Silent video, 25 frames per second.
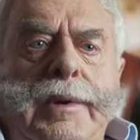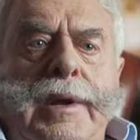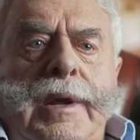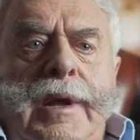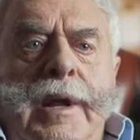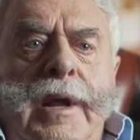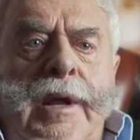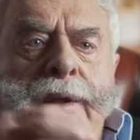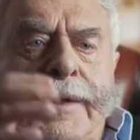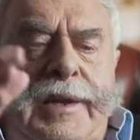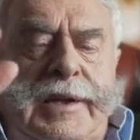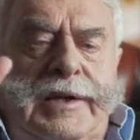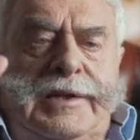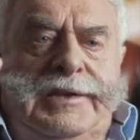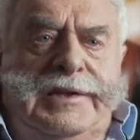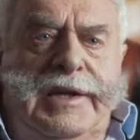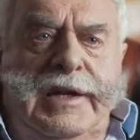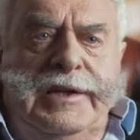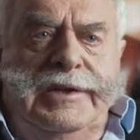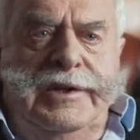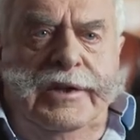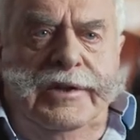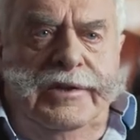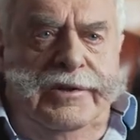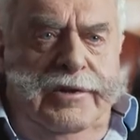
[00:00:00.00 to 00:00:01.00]
be, the
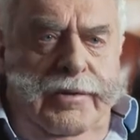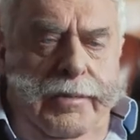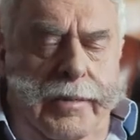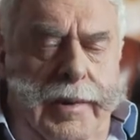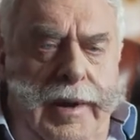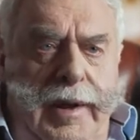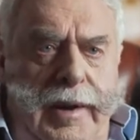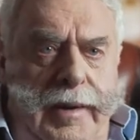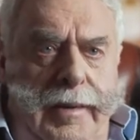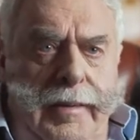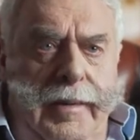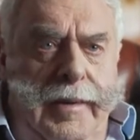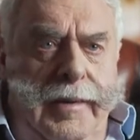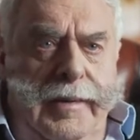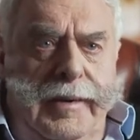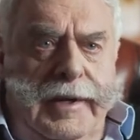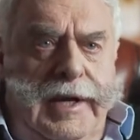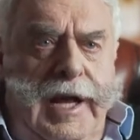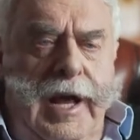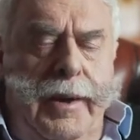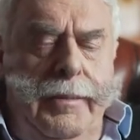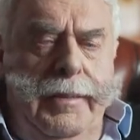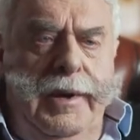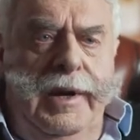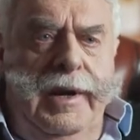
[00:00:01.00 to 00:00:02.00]
assessor should be able to
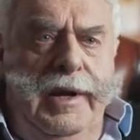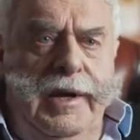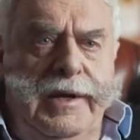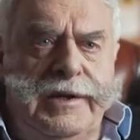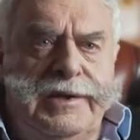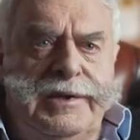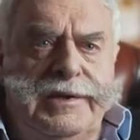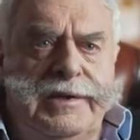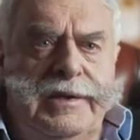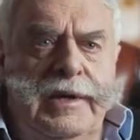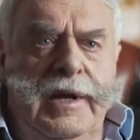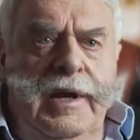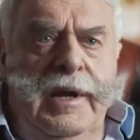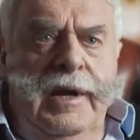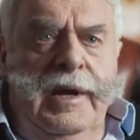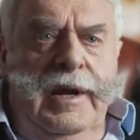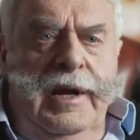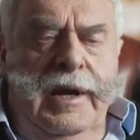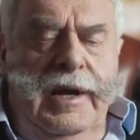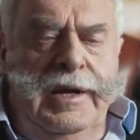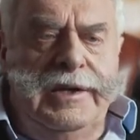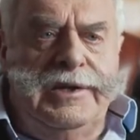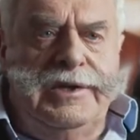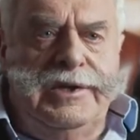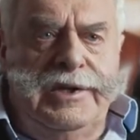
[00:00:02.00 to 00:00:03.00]
come in
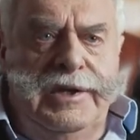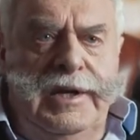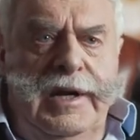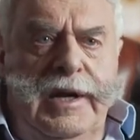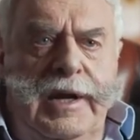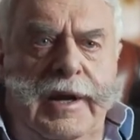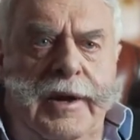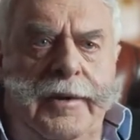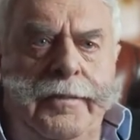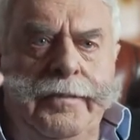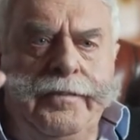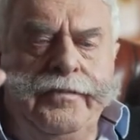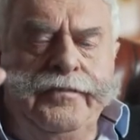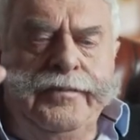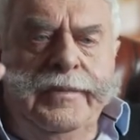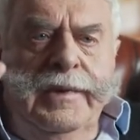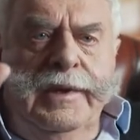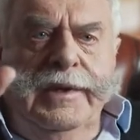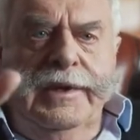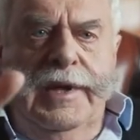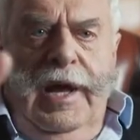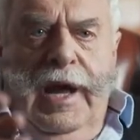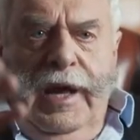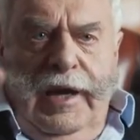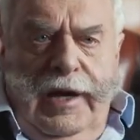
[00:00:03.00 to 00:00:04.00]
each year,
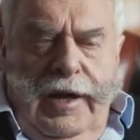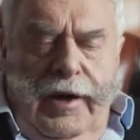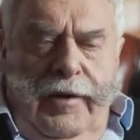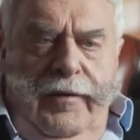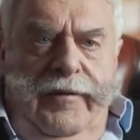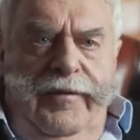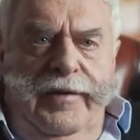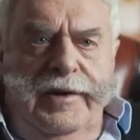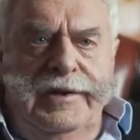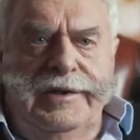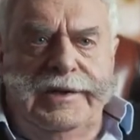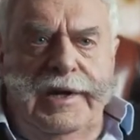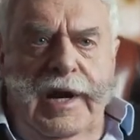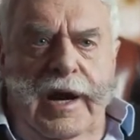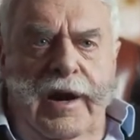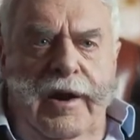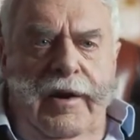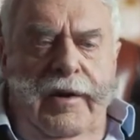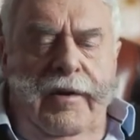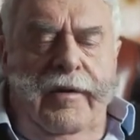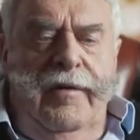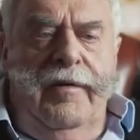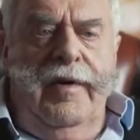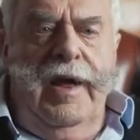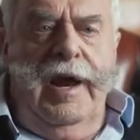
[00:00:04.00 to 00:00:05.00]
take off a
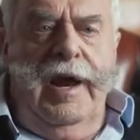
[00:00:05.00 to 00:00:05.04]
jar of